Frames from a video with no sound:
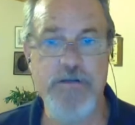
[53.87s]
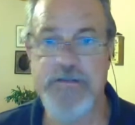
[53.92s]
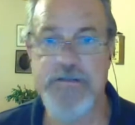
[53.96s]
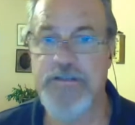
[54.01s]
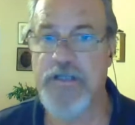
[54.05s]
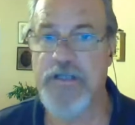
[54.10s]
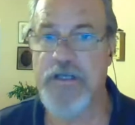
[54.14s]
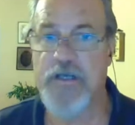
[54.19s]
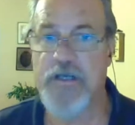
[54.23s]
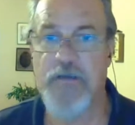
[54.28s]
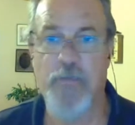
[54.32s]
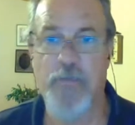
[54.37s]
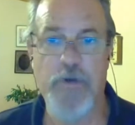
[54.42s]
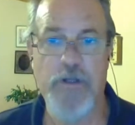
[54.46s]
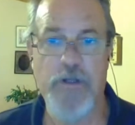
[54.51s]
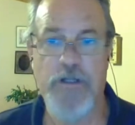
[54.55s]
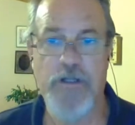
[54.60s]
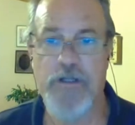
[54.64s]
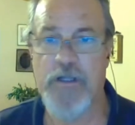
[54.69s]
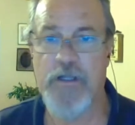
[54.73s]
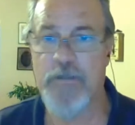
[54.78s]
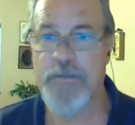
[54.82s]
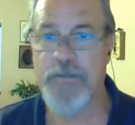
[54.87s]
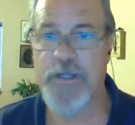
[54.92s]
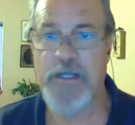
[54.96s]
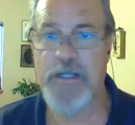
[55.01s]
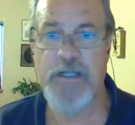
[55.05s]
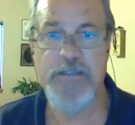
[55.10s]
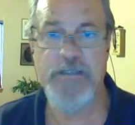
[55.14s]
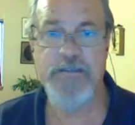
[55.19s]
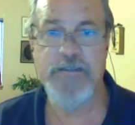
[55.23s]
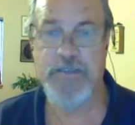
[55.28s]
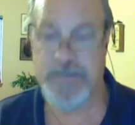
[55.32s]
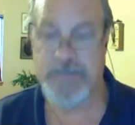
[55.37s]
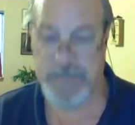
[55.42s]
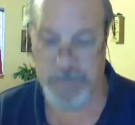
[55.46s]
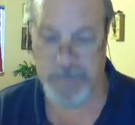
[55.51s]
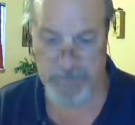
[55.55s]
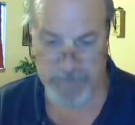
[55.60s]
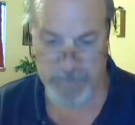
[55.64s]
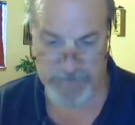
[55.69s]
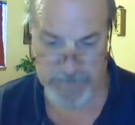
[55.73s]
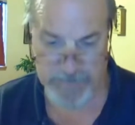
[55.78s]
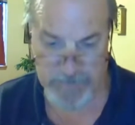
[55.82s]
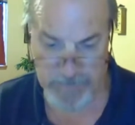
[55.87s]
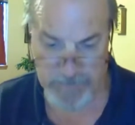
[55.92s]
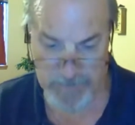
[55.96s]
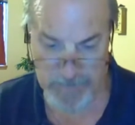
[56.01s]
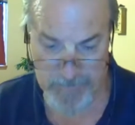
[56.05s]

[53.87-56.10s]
What are the club nights, et cetera, et cetera.